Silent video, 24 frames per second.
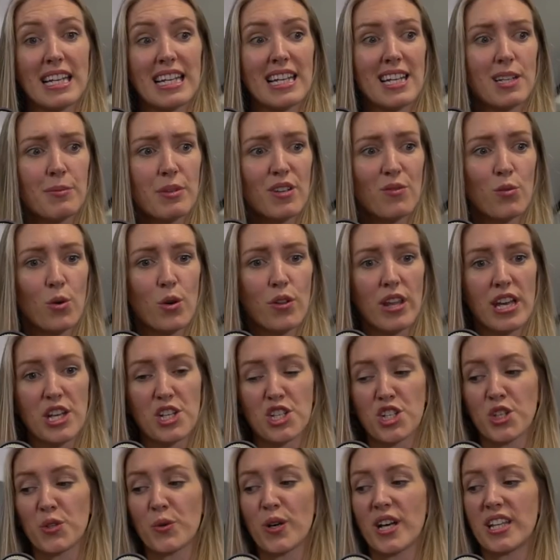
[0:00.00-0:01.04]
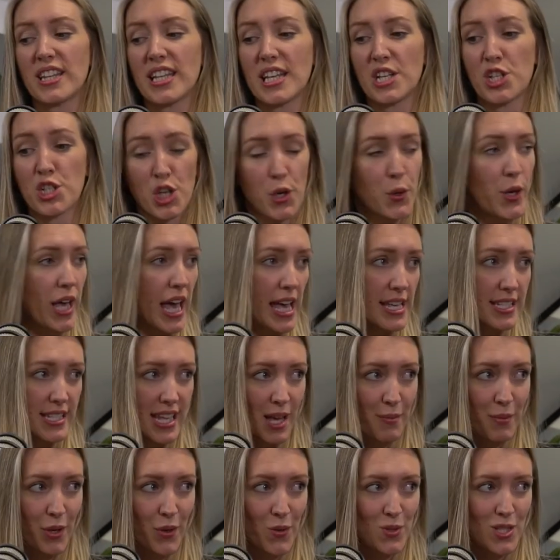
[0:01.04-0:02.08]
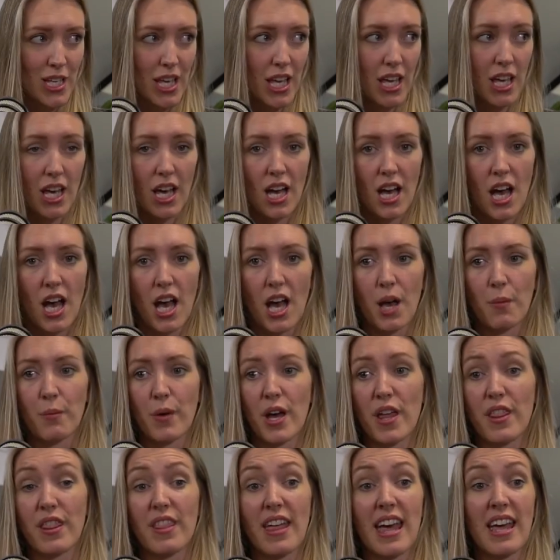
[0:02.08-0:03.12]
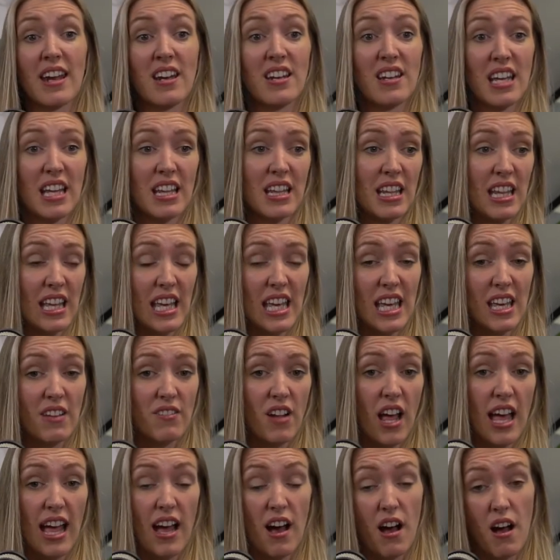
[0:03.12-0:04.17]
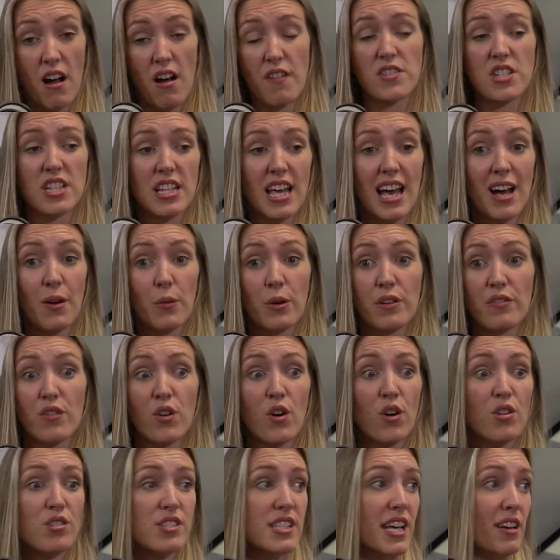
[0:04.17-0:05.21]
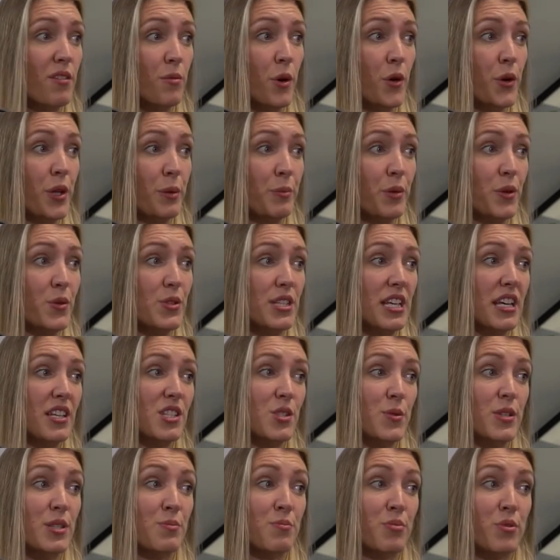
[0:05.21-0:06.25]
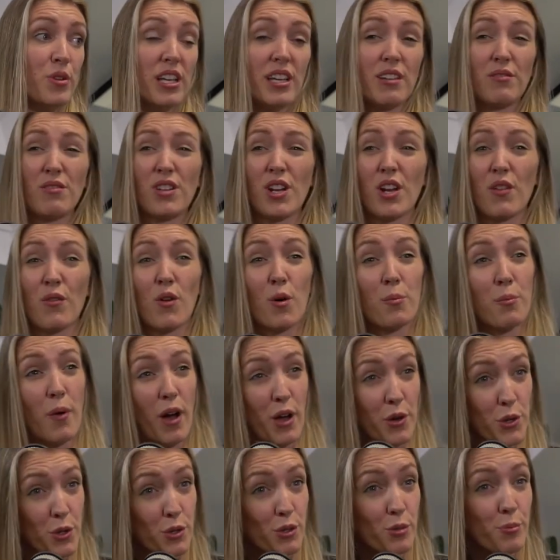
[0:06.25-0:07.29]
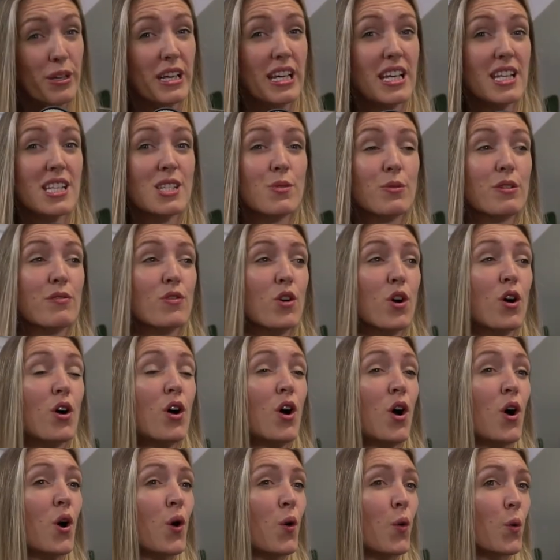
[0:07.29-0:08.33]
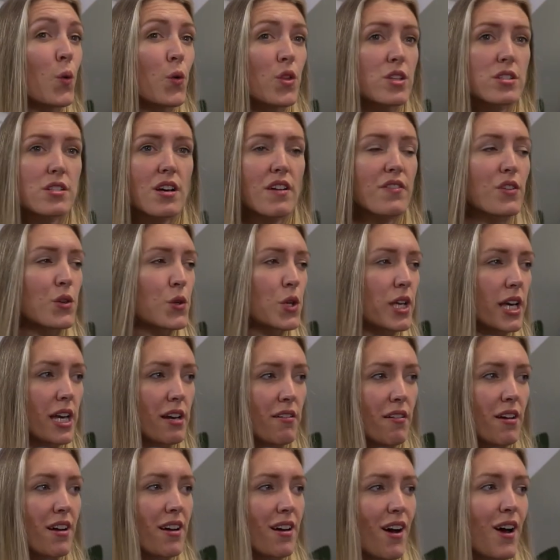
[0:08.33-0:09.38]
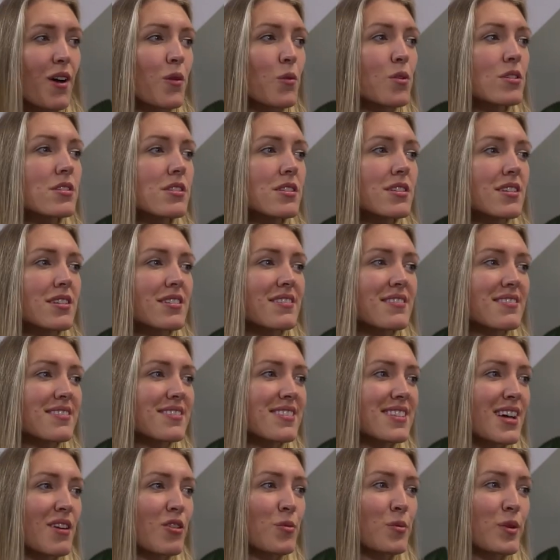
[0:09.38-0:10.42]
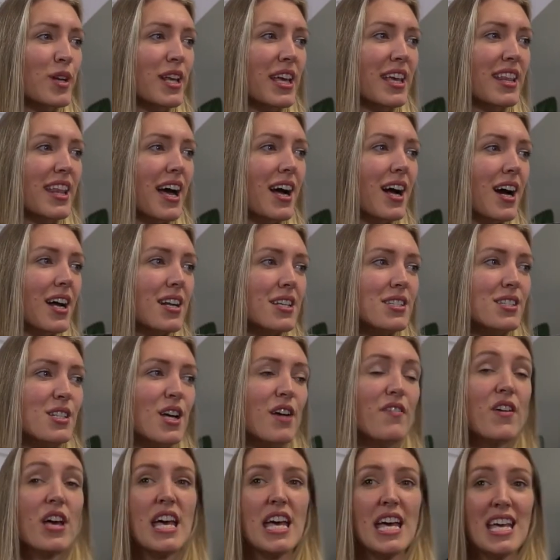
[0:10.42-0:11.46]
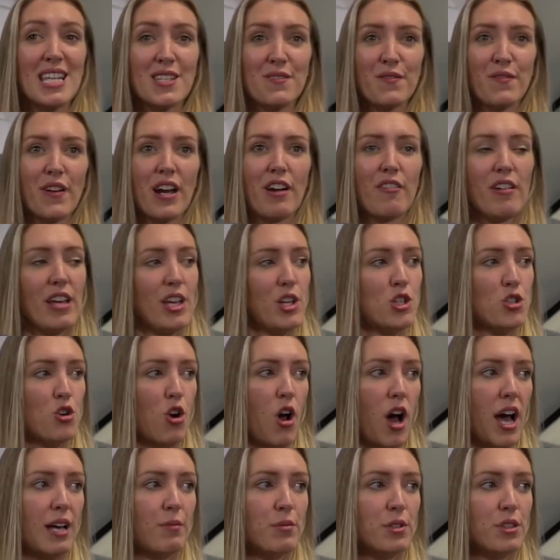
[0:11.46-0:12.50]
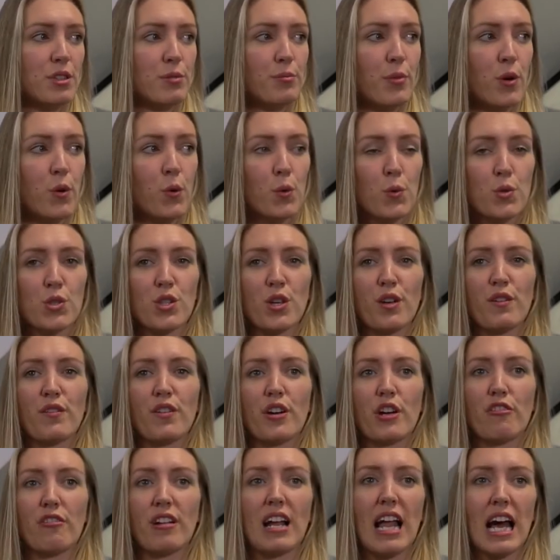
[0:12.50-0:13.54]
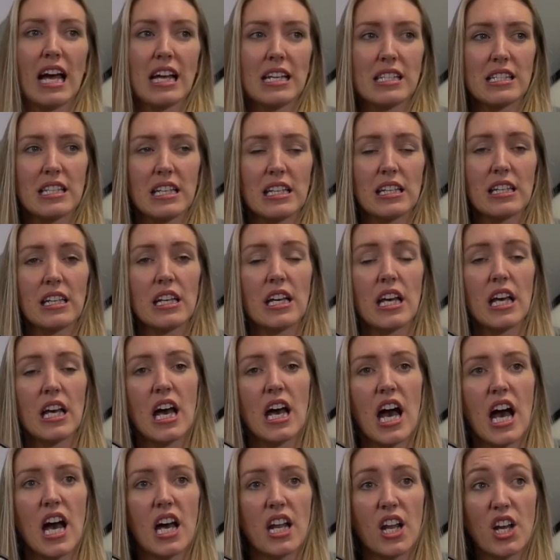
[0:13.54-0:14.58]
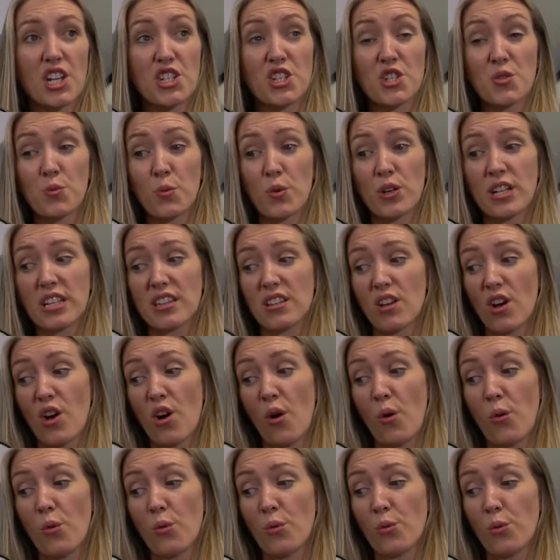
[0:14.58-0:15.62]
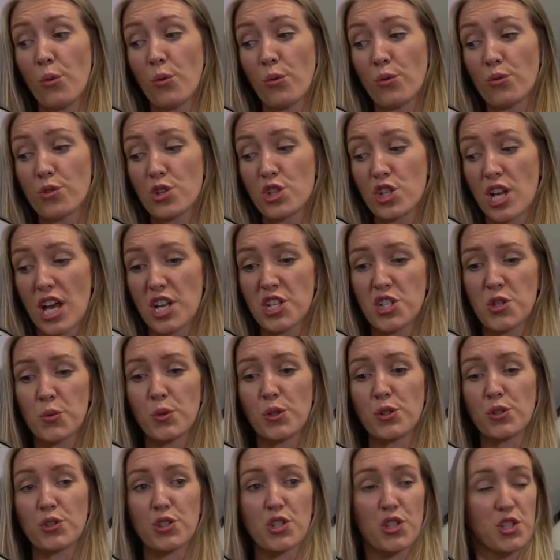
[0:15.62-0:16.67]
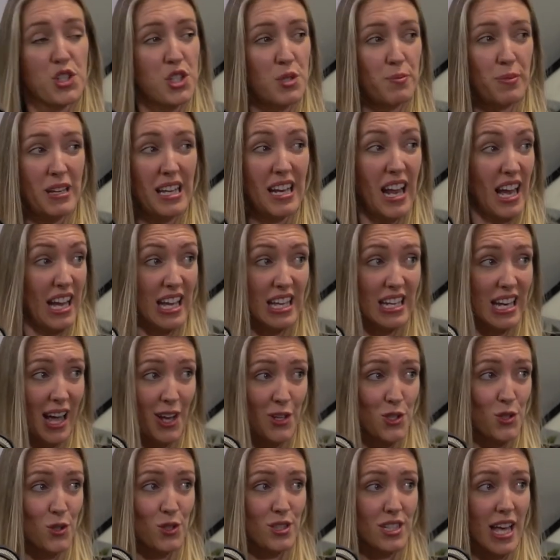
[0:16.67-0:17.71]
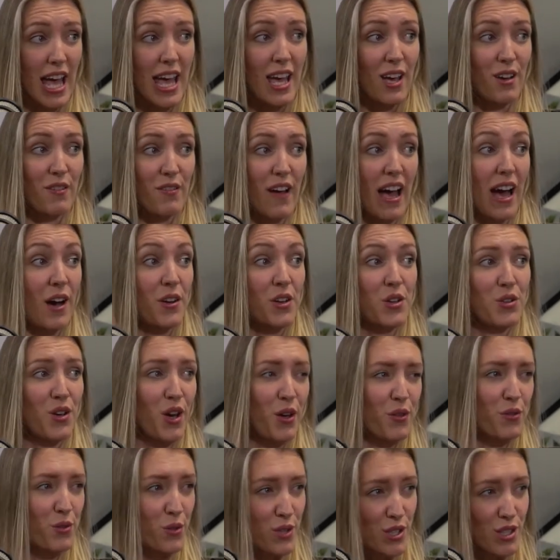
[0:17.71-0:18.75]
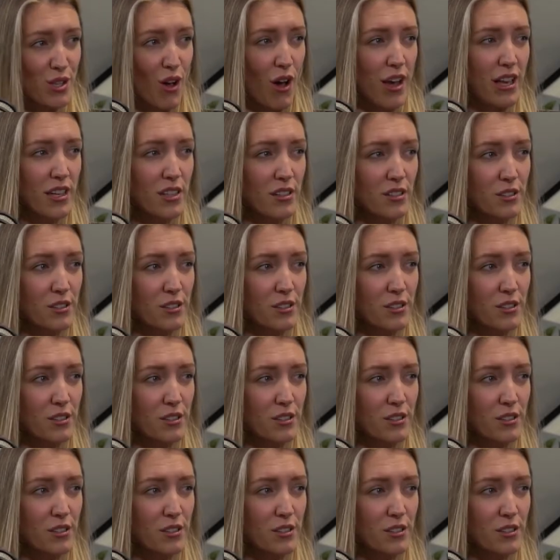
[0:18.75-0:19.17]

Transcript: a little bit of what they do, and then showcase their music. Um, and then in the eat, like after that, we've got ceremony music, so it's pretty you know got binaural beats. We've got all the stuff you'd hear at an ayahuasca ceremony, mm-hmm. that kind of mm-hmm. stuff. It's very tribal, but also very relaxing. And I just wanted the whole schedule just to be like a natural day of yeah. I was saying you want to